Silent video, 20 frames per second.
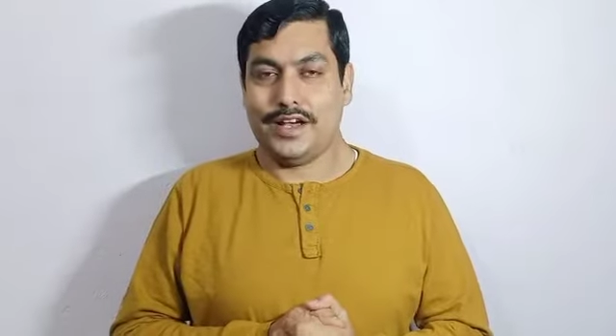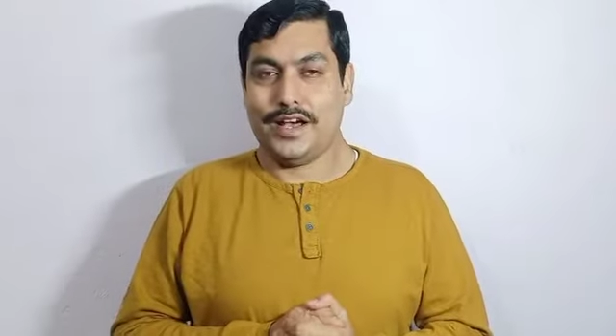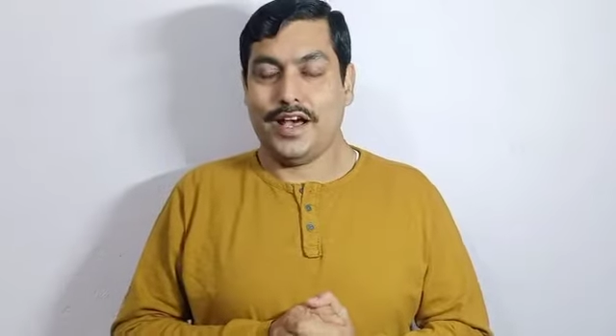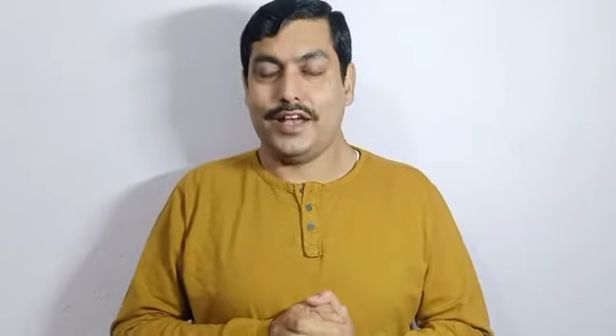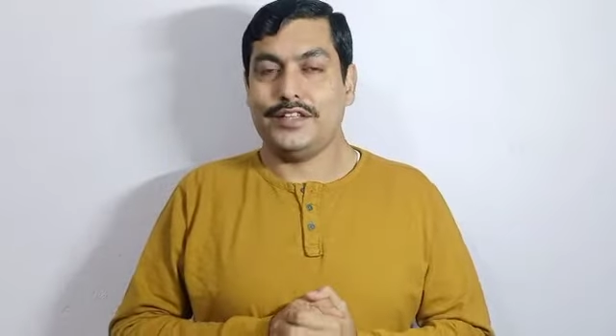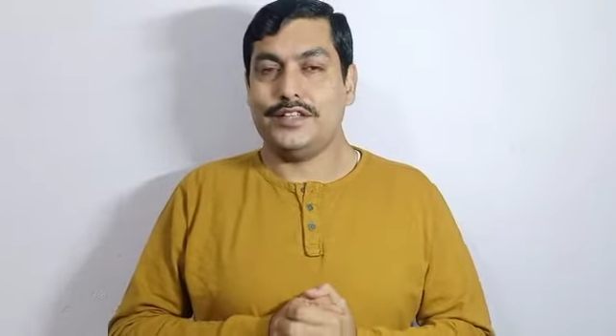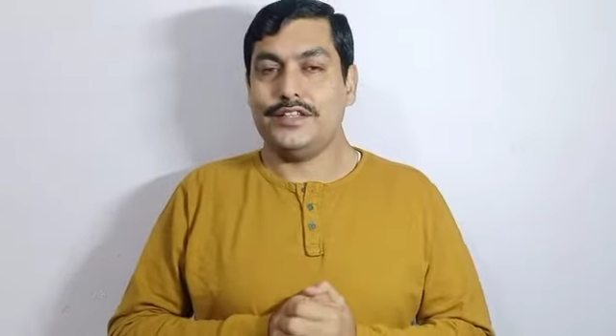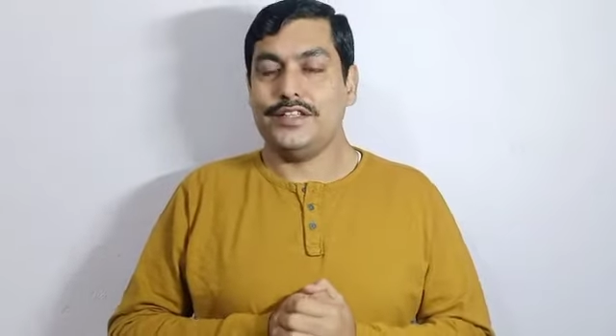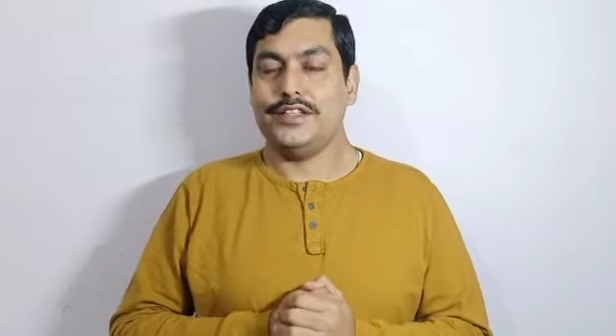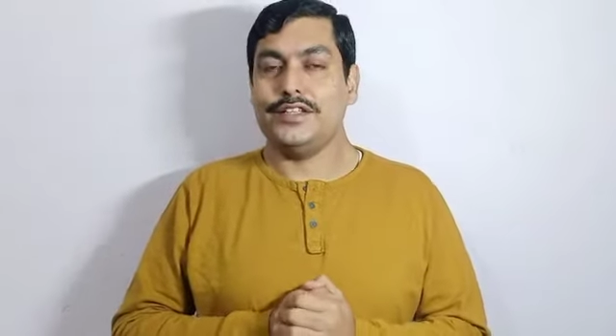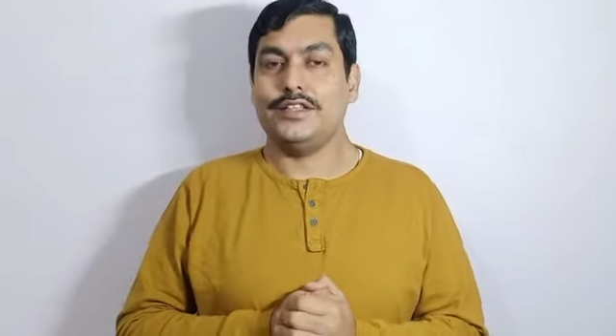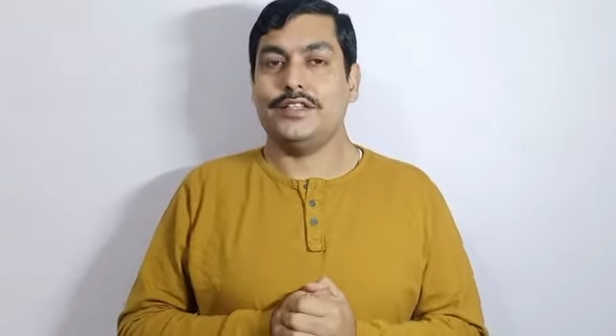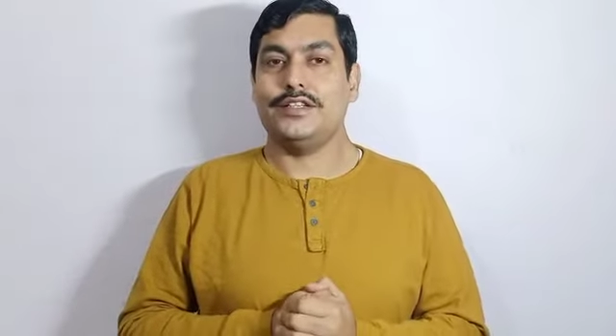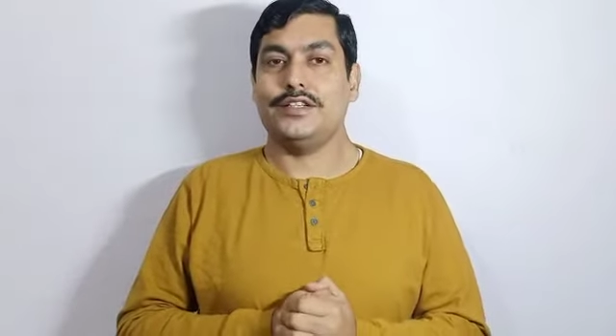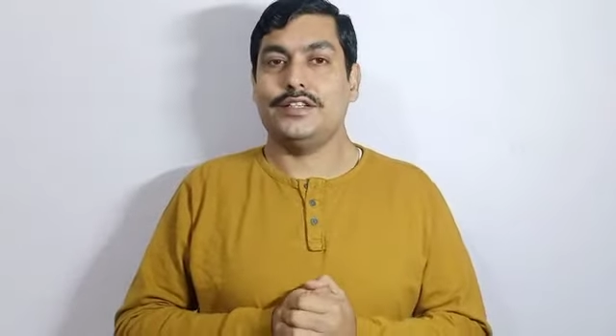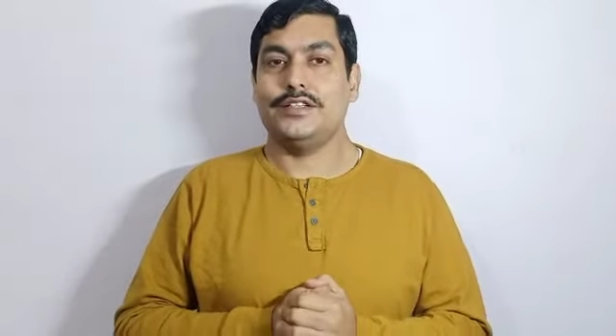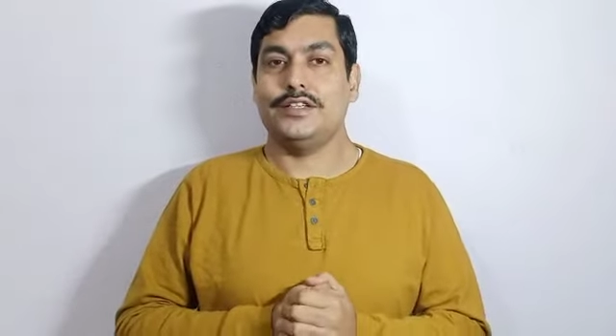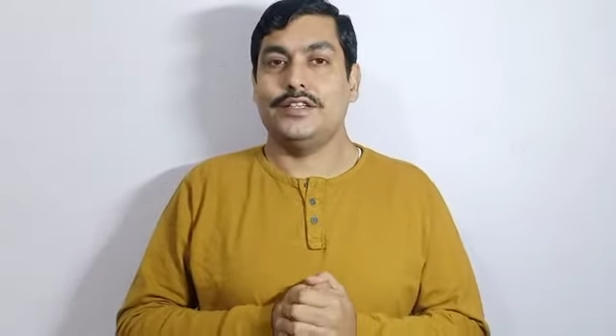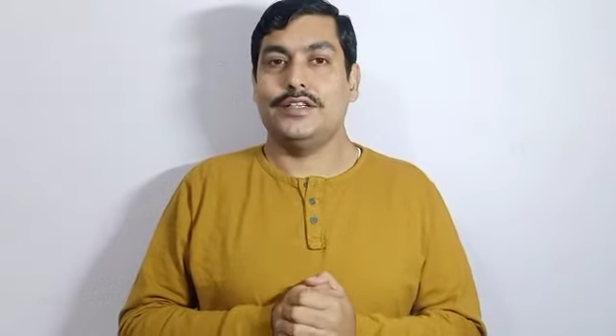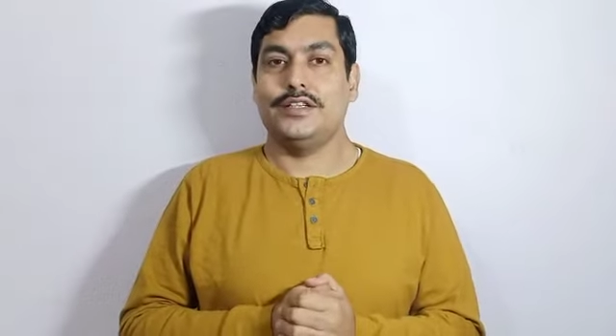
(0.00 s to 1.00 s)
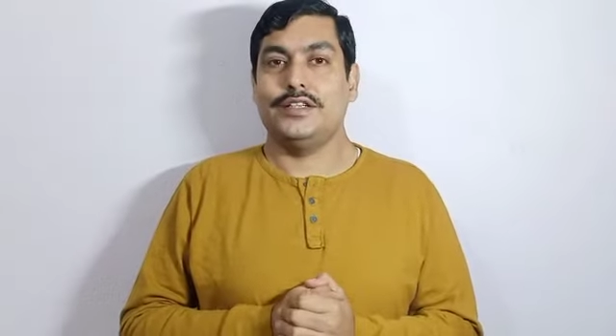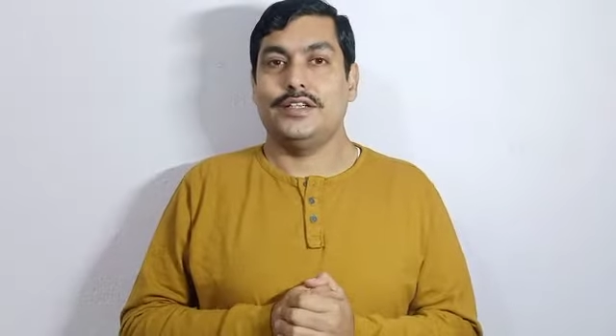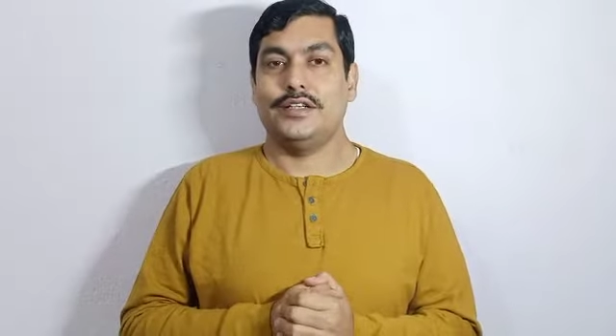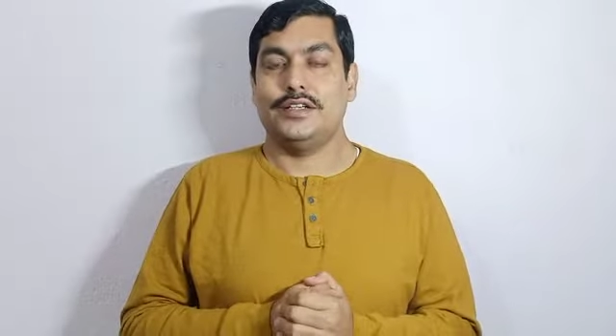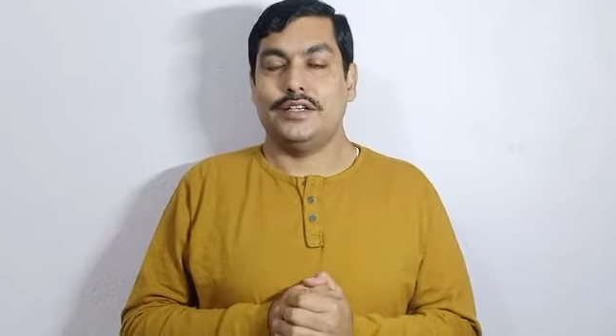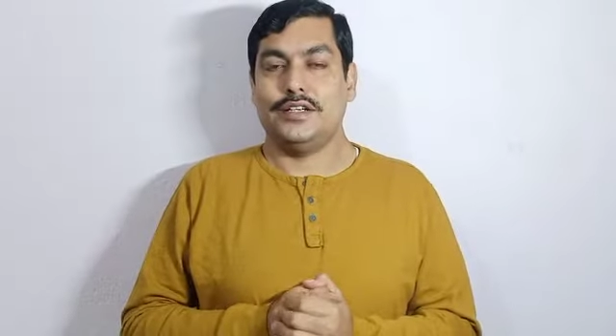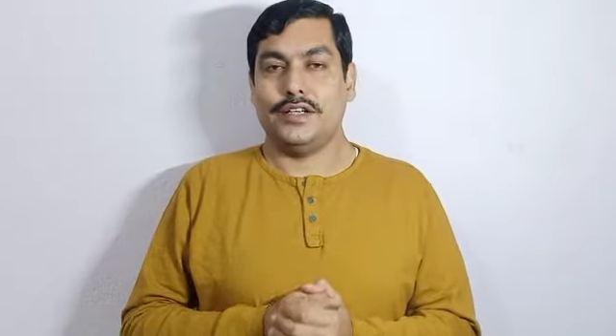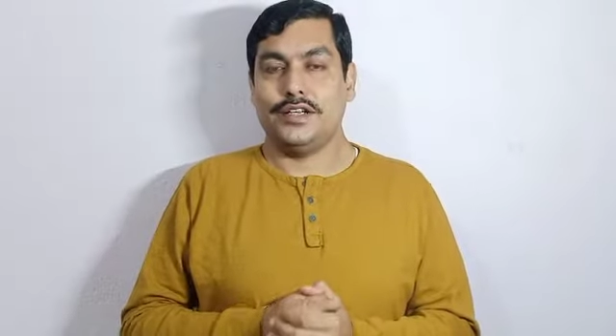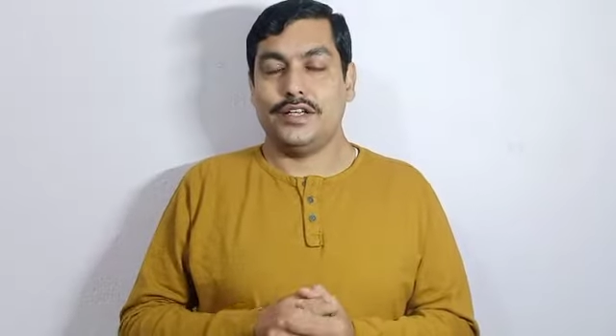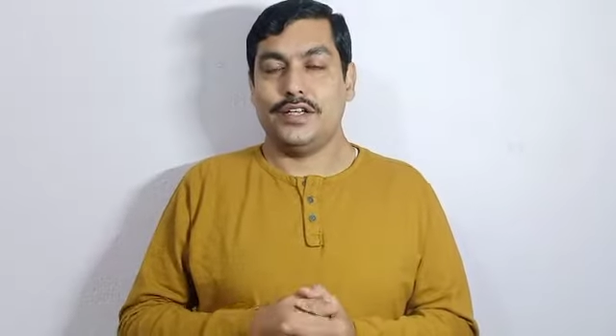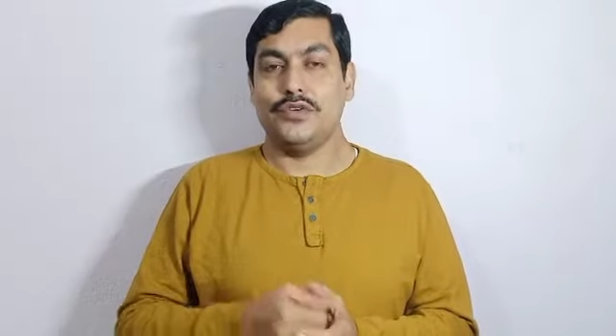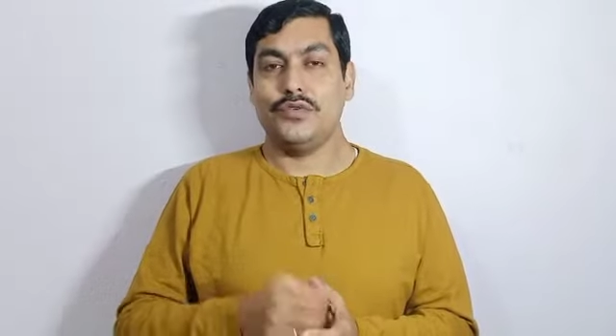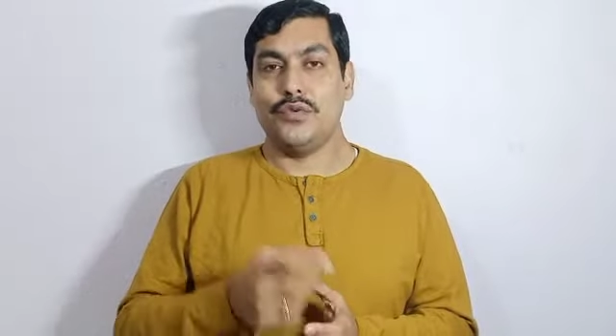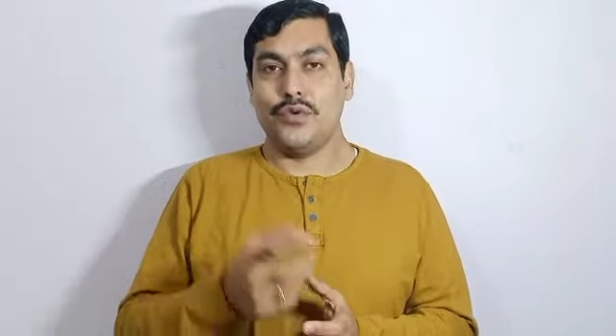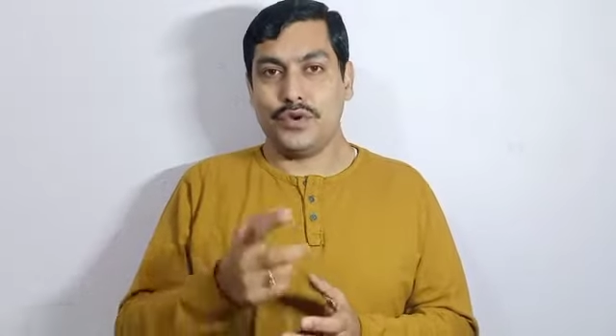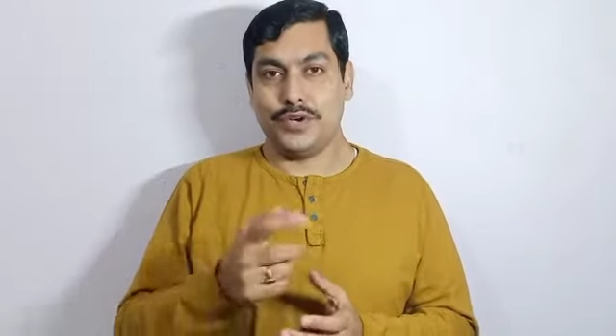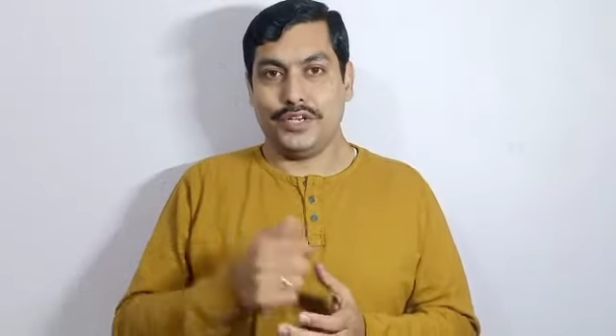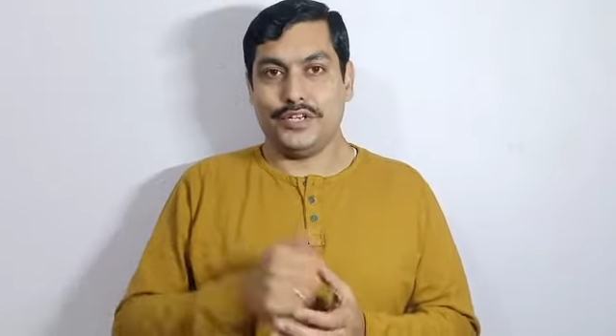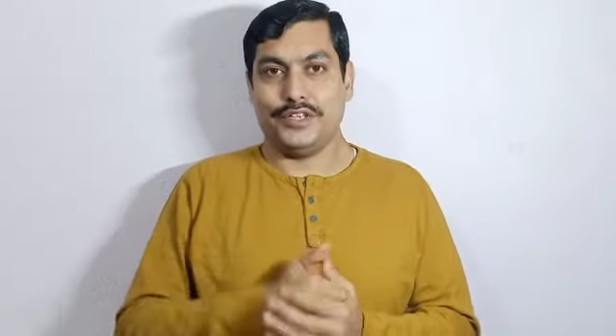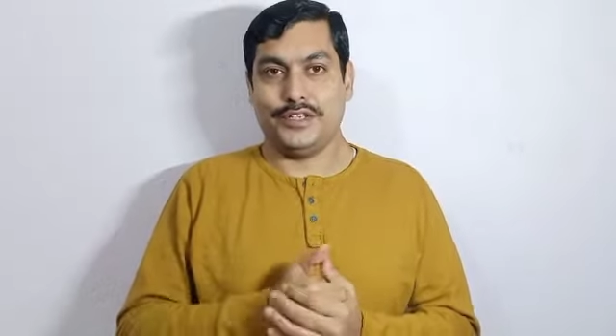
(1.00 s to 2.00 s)
I think you
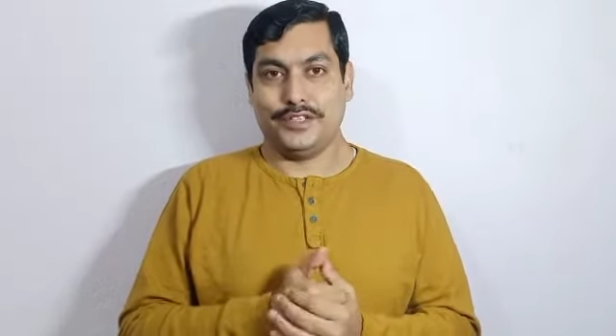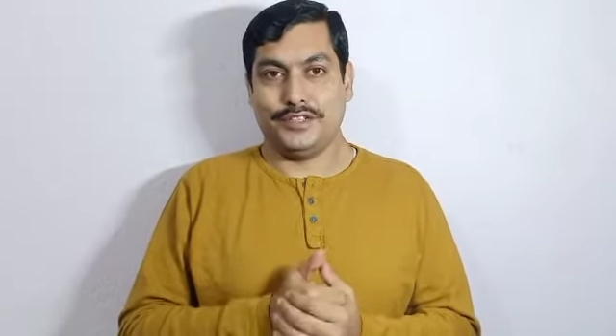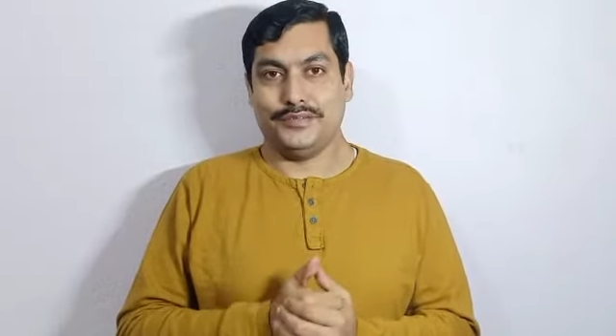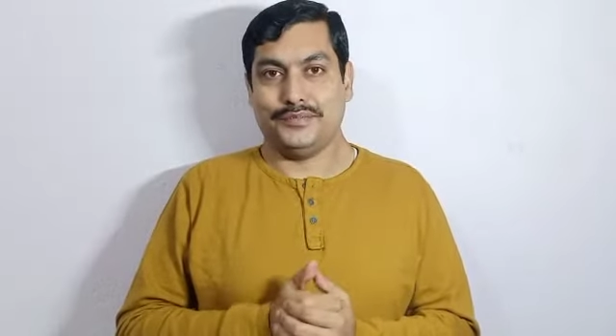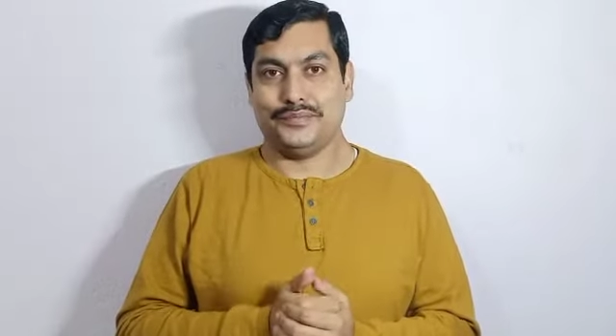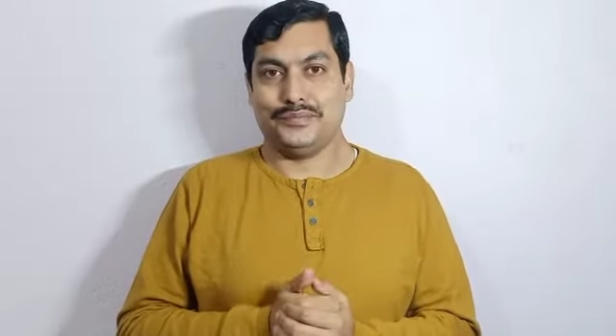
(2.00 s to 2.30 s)
worried.